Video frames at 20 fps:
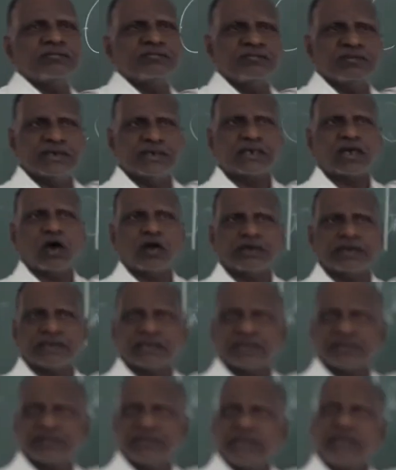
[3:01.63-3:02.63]
we call it
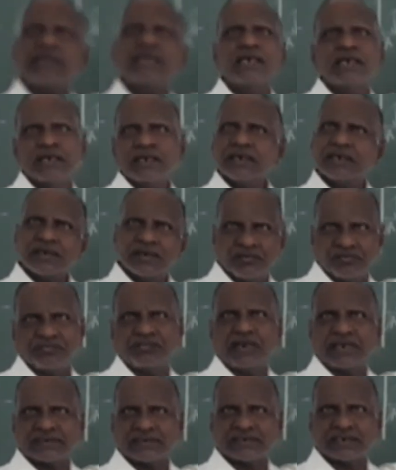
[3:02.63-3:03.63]
as the
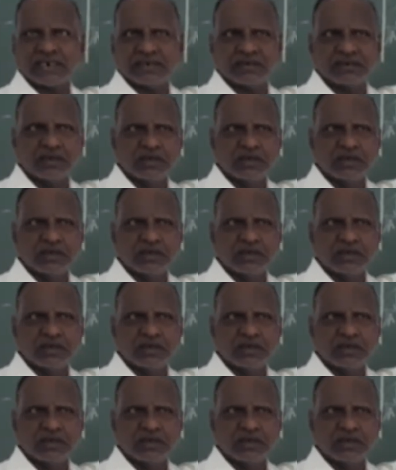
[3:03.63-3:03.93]
deflection.